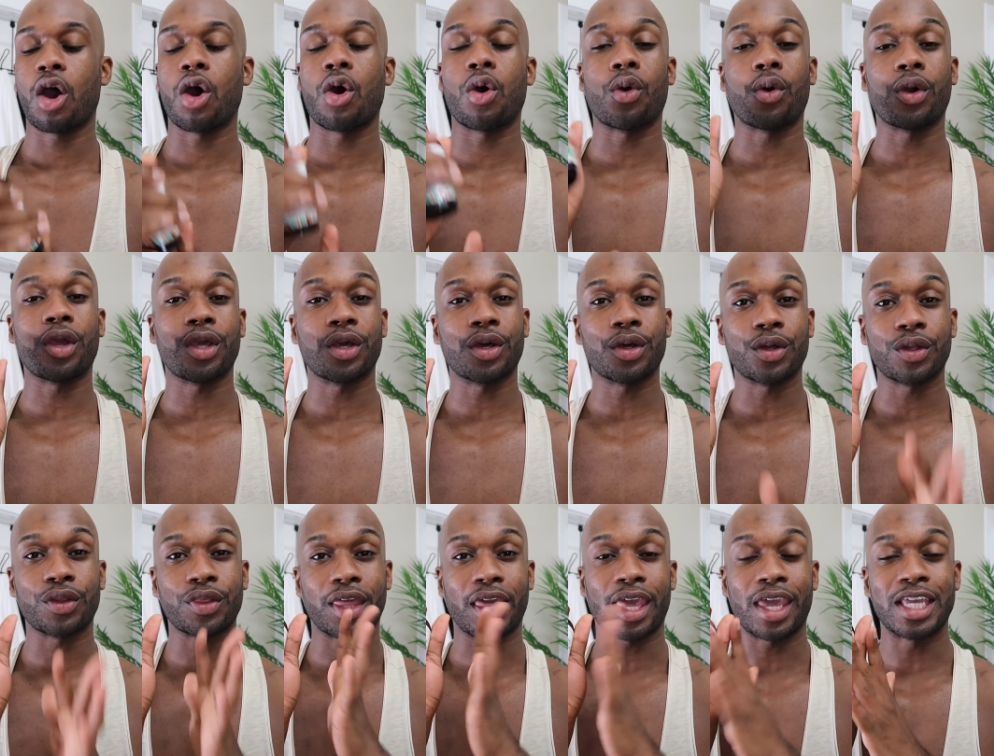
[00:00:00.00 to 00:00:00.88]

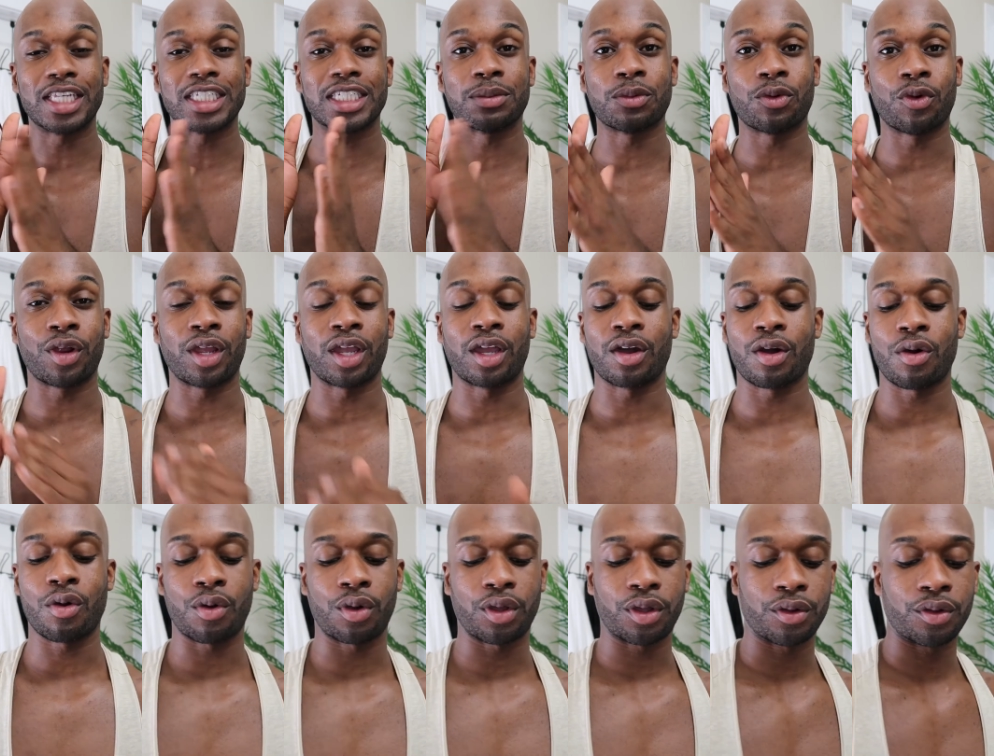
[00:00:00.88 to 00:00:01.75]
oil, the Haitian Moringa
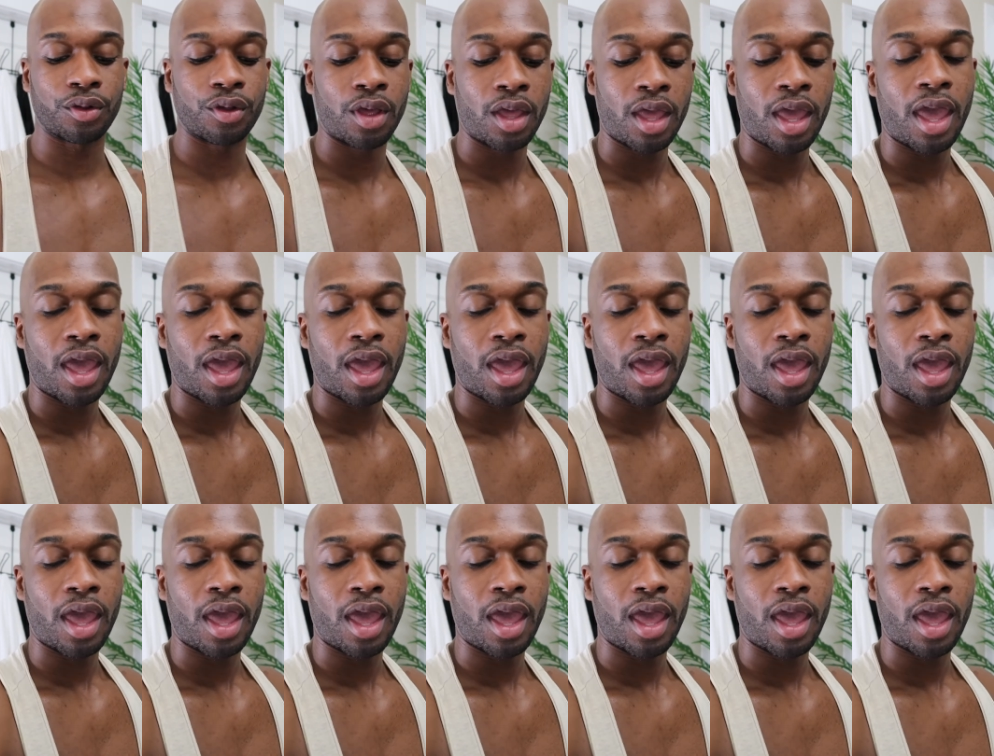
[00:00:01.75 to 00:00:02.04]
oil.